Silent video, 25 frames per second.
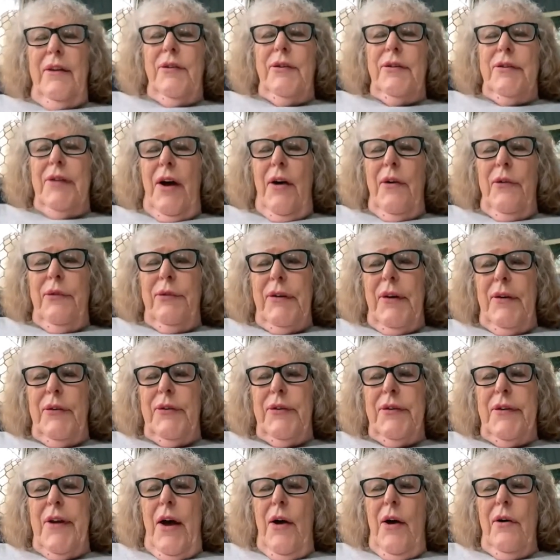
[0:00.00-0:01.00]
selfless
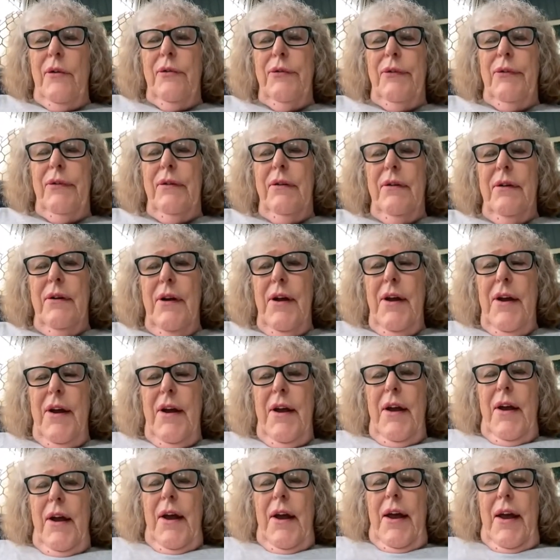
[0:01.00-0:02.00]
self?
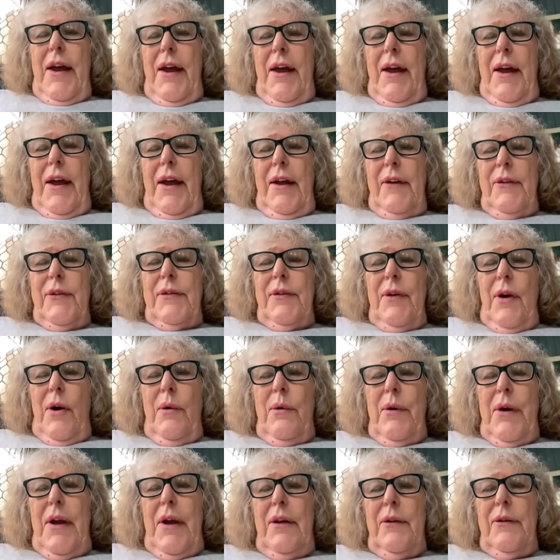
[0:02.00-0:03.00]
it's
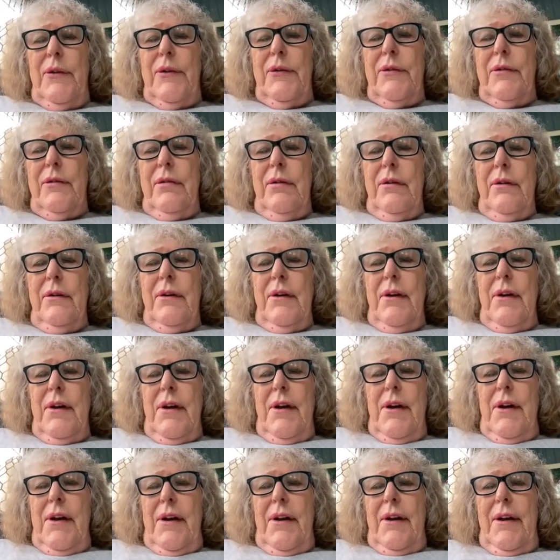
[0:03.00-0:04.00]
always
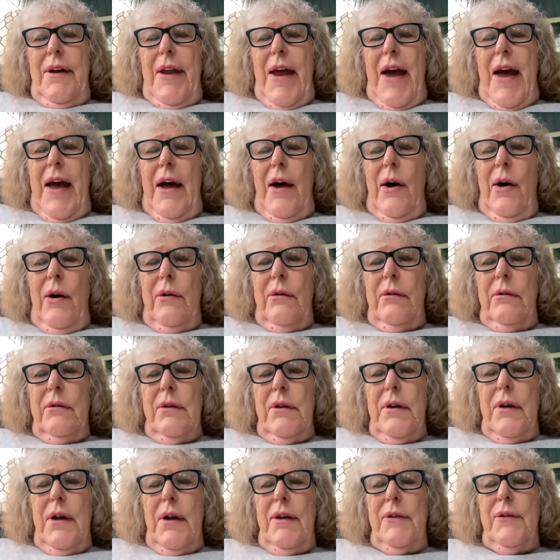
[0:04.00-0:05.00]
now,
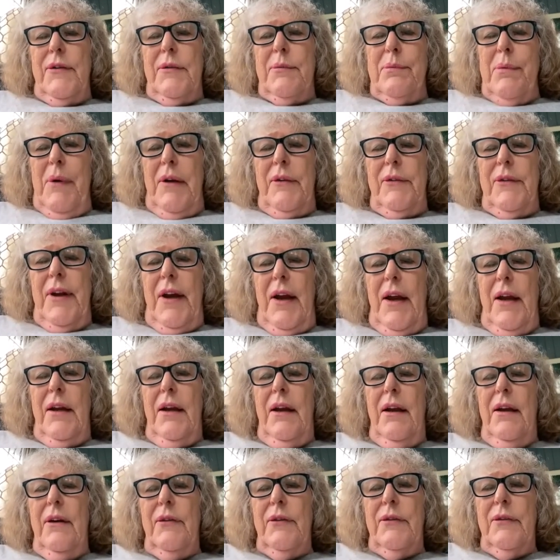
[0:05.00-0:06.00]
it's
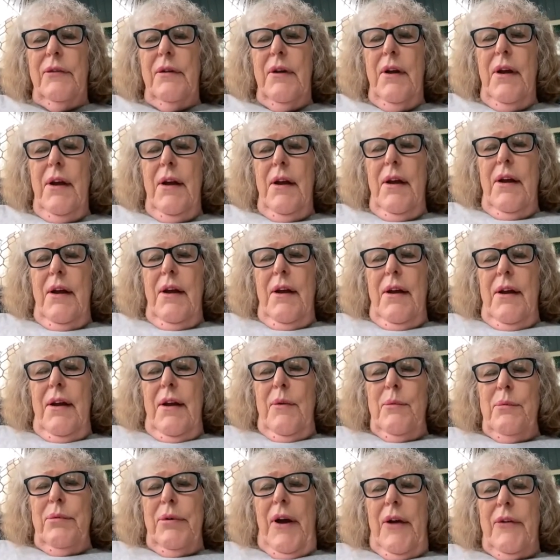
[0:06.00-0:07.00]
spontaneous
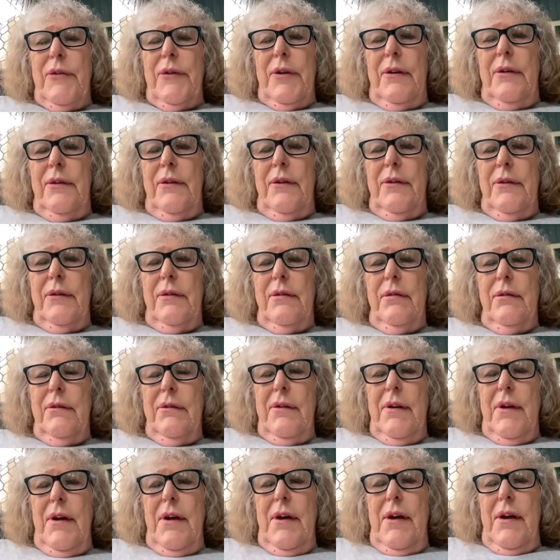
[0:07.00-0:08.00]
presence.
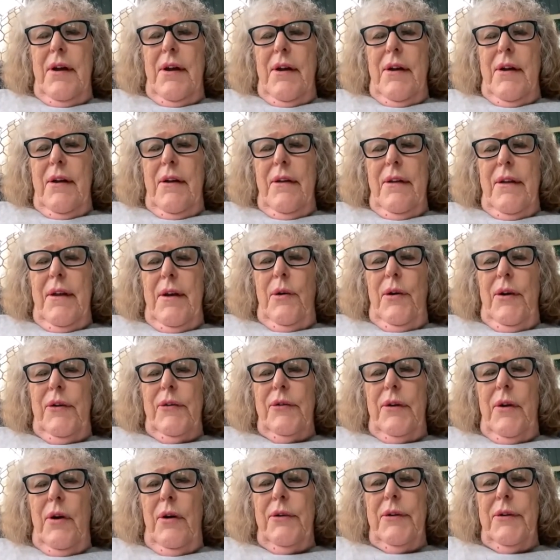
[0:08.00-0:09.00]
There is no